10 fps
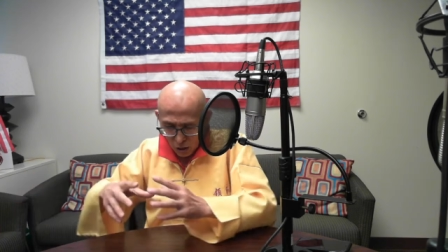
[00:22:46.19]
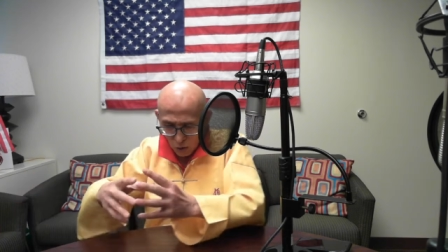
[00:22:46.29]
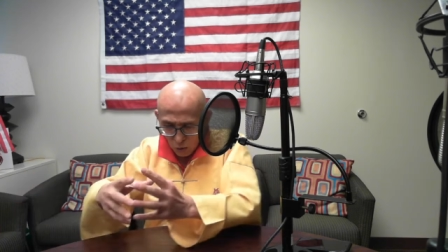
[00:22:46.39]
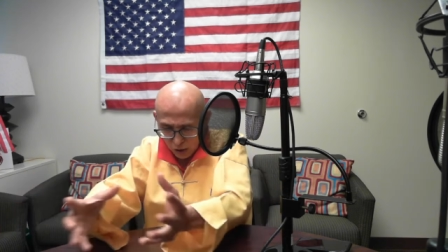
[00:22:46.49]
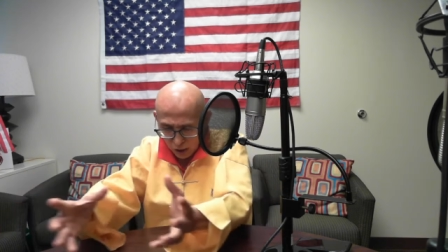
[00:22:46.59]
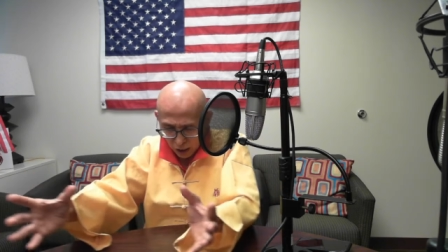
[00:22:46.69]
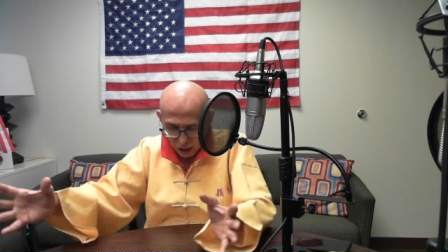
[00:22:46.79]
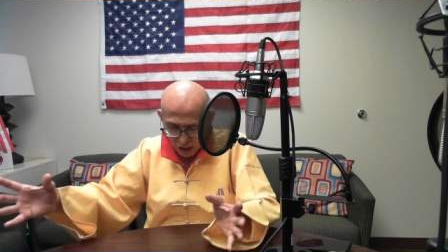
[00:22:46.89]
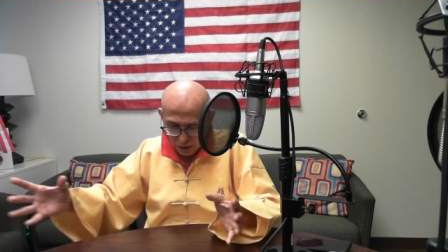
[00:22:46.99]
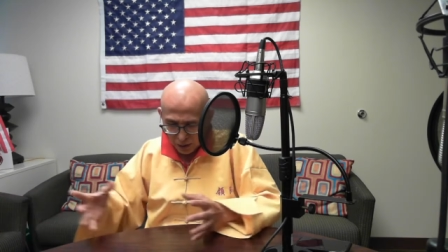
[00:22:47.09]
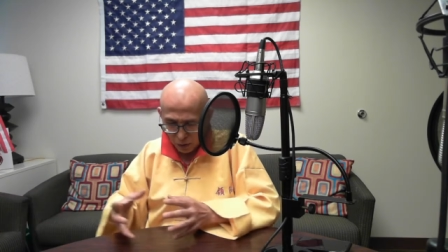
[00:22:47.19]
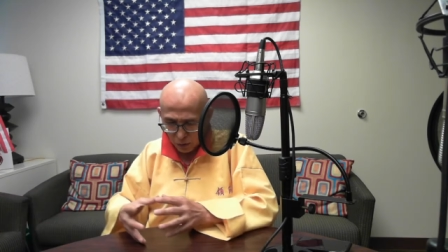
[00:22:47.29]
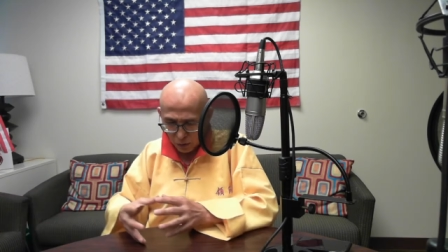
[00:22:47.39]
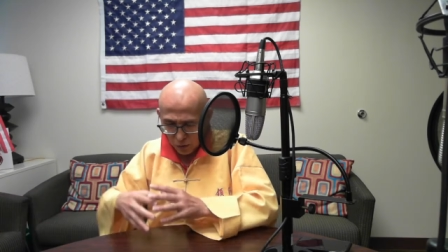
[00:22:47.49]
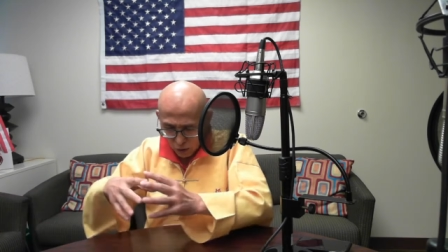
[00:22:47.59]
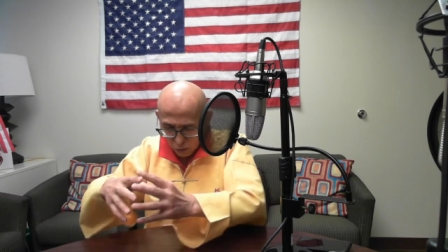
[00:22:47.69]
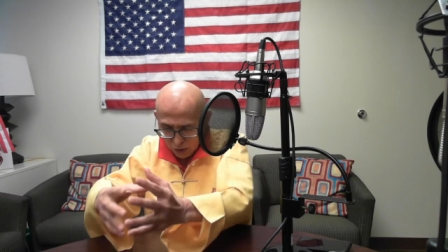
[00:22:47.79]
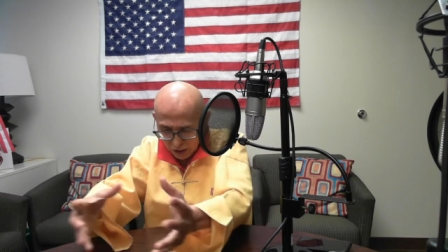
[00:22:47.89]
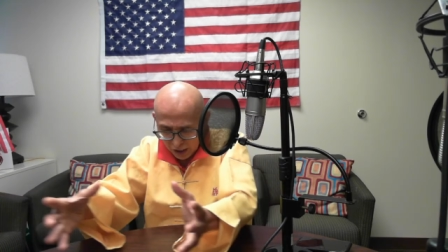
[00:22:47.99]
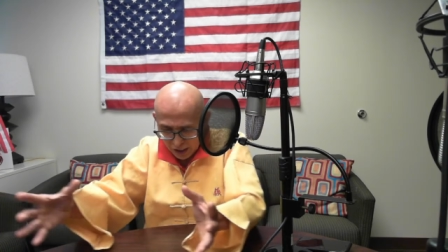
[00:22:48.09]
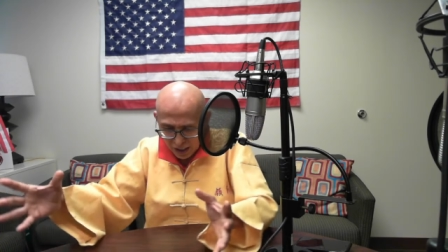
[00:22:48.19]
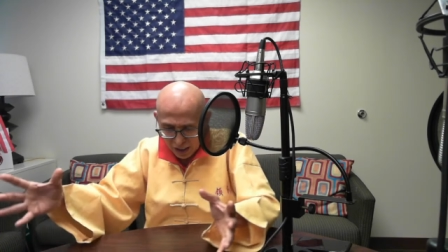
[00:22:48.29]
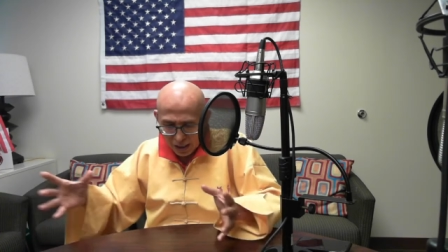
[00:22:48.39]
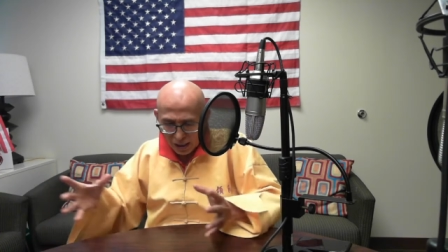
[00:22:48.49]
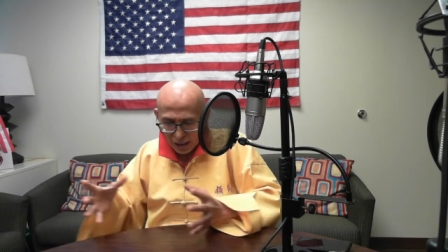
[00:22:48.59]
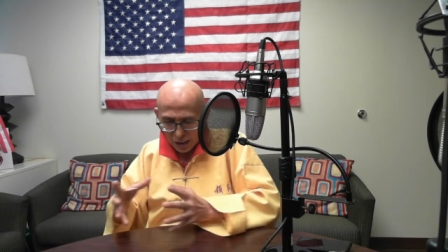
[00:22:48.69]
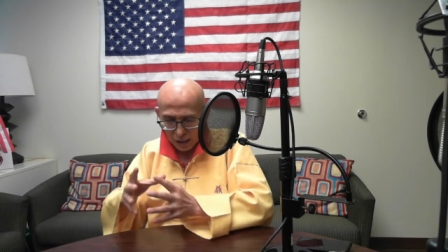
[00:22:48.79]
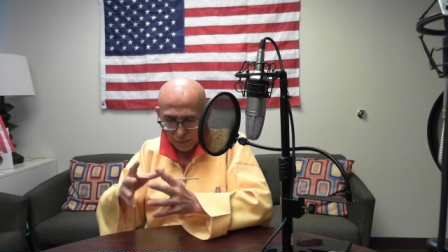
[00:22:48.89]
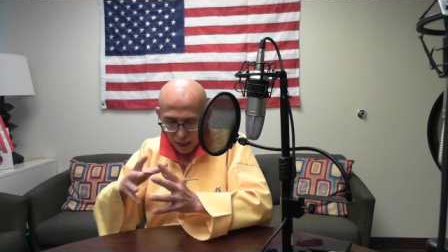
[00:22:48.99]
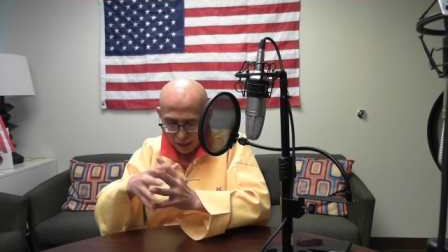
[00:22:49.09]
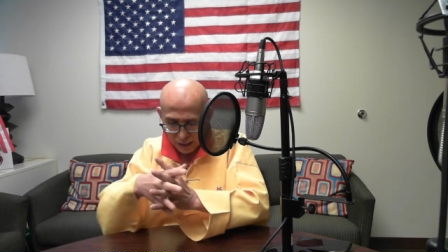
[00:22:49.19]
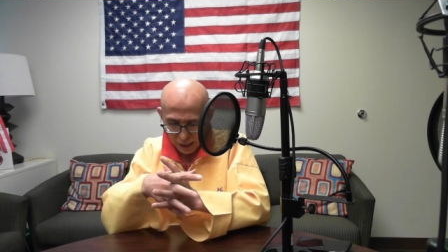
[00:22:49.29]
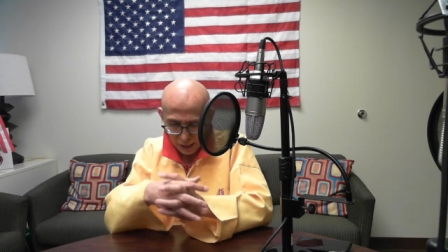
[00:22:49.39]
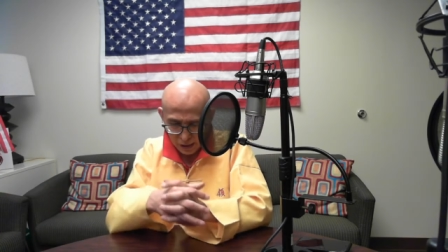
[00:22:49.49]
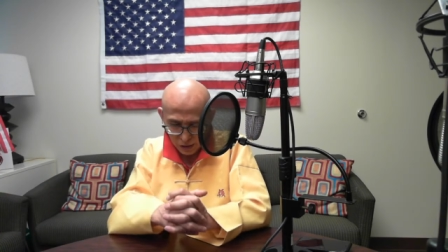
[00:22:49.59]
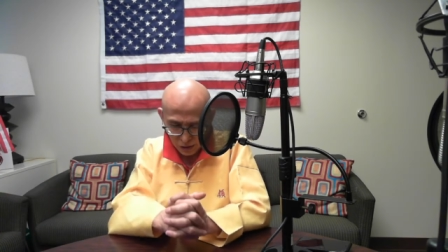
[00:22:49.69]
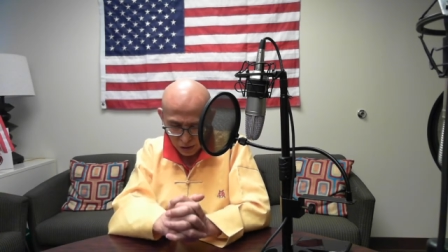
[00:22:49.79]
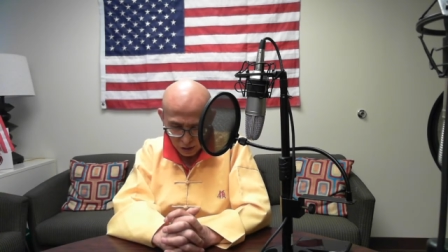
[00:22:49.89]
with that hospital, with the diseased mindsets,